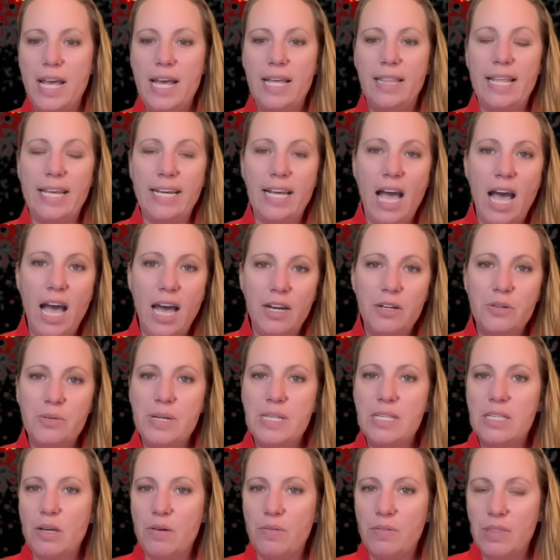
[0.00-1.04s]
like
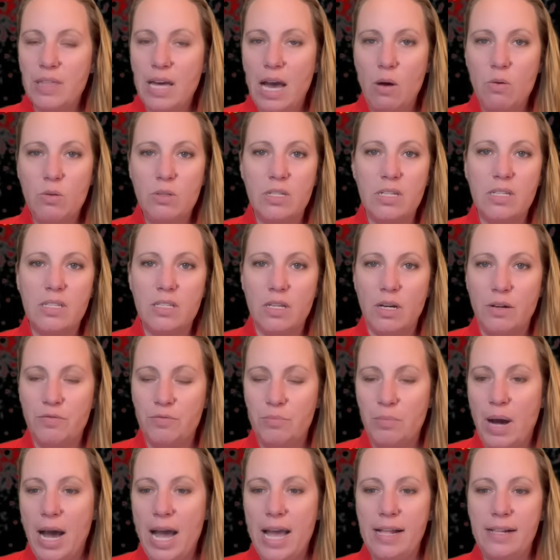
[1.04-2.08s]
hundreds of thousands of
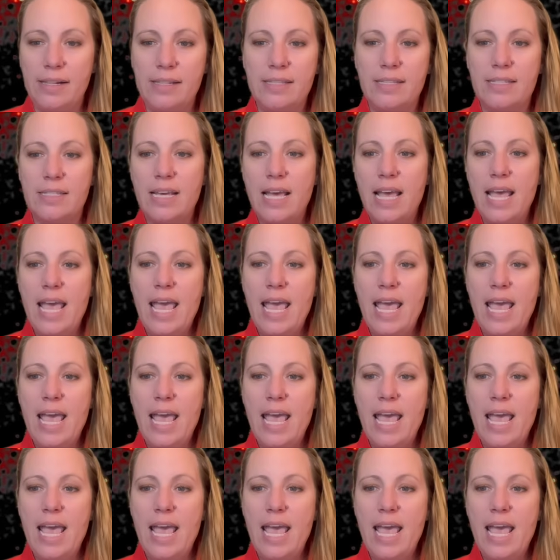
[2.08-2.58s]
miles.